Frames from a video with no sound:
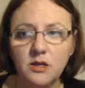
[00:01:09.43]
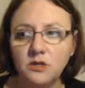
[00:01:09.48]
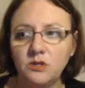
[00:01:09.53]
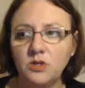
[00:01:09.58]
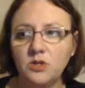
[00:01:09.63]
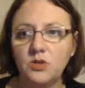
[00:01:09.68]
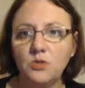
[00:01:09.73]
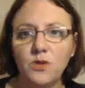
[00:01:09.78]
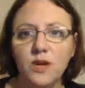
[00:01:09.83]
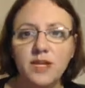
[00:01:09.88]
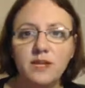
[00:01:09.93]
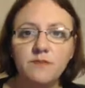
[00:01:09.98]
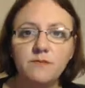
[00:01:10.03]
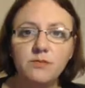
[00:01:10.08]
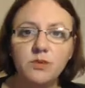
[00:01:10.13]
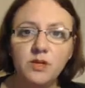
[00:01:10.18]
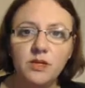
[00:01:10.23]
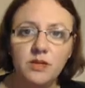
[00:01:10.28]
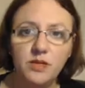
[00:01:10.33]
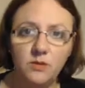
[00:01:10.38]
So the rate of
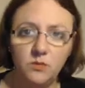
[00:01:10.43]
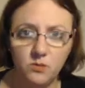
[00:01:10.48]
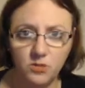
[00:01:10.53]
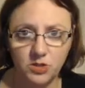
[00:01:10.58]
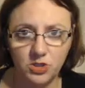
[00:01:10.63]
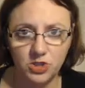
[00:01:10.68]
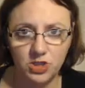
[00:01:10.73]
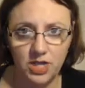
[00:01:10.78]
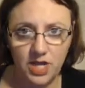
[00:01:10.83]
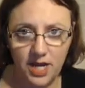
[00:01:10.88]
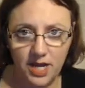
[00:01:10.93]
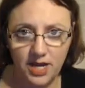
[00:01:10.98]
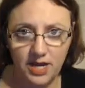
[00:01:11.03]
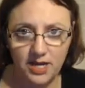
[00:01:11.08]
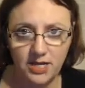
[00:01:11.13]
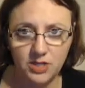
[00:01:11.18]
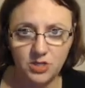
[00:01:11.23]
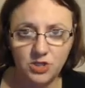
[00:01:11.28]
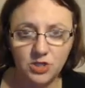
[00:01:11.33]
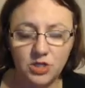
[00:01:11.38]
breathing will
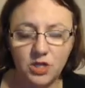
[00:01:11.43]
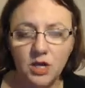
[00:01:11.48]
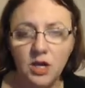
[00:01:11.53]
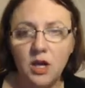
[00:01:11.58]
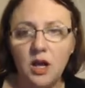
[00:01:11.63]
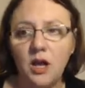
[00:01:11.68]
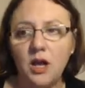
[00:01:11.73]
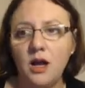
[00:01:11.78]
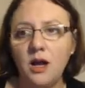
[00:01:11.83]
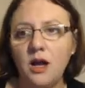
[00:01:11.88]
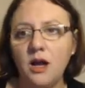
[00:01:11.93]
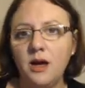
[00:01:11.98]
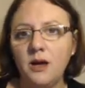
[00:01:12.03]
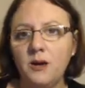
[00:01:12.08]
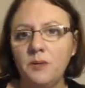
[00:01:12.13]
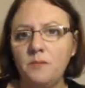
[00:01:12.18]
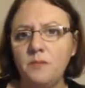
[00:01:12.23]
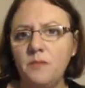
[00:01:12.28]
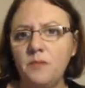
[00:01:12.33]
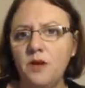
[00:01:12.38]
change
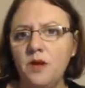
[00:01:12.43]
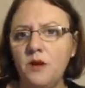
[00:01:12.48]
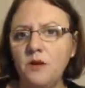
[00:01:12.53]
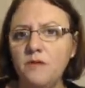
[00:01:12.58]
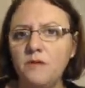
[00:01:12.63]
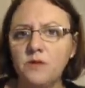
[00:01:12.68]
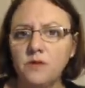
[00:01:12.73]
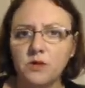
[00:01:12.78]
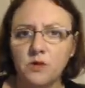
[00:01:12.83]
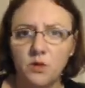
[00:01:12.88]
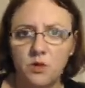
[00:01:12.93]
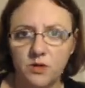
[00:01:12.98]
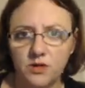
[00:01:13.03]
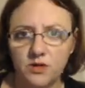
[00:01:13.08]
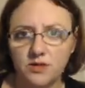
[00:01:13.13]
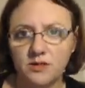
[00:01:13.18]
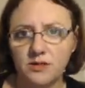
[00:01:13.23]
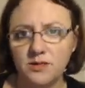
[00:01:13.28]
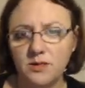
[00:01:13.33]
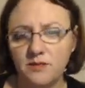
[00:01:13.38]
over the
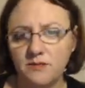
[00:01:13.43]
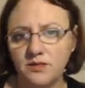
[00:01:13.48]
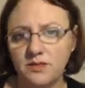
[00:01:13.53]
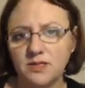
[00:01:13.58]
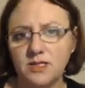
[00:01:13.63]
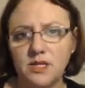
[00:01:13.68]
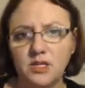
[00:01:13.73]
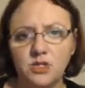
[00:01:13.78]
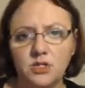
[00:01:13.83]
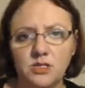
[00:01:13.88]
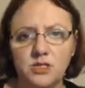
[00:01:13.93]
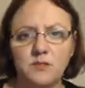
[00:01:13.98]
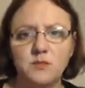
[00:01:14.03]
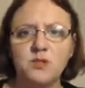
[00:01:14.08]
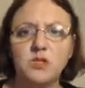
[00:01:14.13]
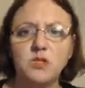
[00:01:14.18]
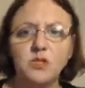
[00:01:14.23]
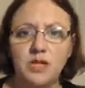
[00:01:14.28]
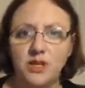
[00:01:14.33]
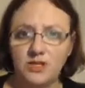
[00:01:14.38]
course of the session,
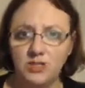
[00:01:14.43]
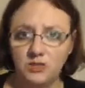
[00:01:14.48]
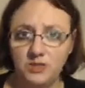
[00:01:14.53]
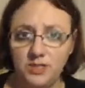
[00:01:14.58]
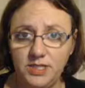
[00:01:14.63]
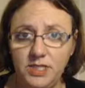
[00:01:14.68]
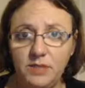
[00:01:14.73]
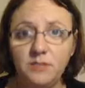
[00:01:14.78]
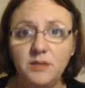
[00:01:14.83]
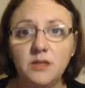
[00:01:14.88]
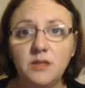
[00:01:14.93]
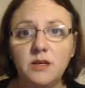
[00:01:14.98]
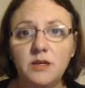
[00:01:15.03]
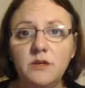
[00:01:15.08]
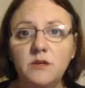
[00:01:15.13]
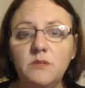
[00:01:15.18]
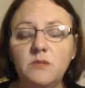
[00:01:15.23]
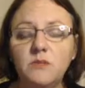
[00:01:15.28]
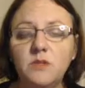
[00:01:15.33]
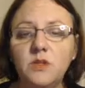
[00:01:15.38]
especially as you deepen
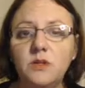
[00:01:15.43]
them.